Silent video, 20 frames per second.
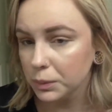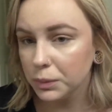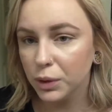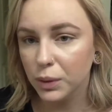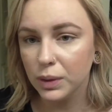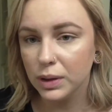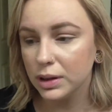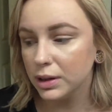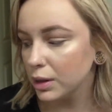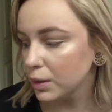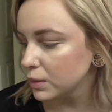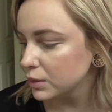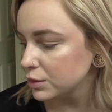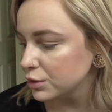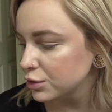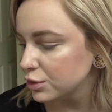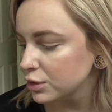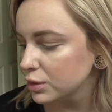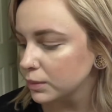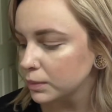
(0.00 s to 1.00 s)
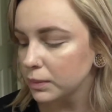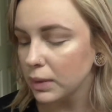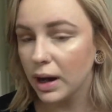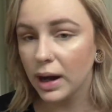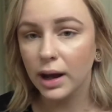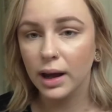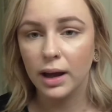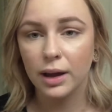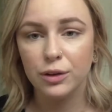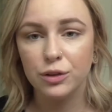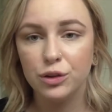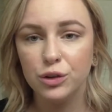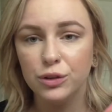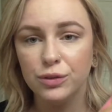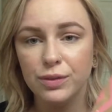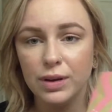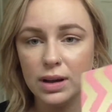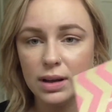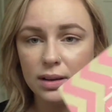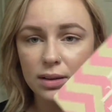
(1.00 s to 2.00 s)
I'm going to go into my Too
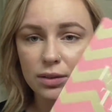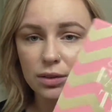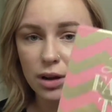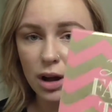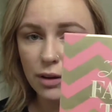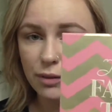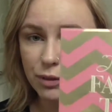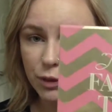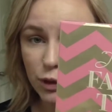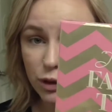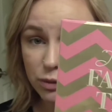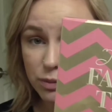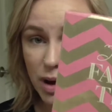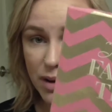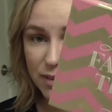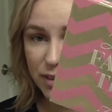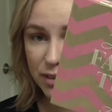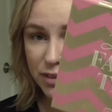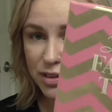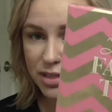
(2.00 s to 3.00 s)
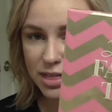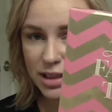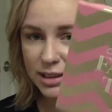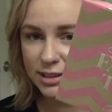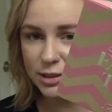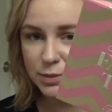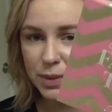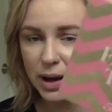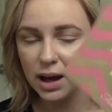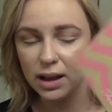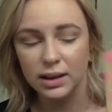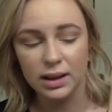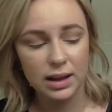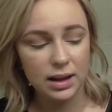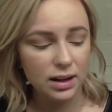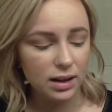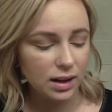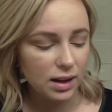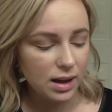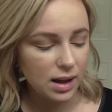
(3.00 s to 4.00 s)
Faced A Few of My Favorite Things
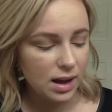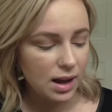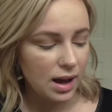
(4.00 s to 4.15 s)
palette.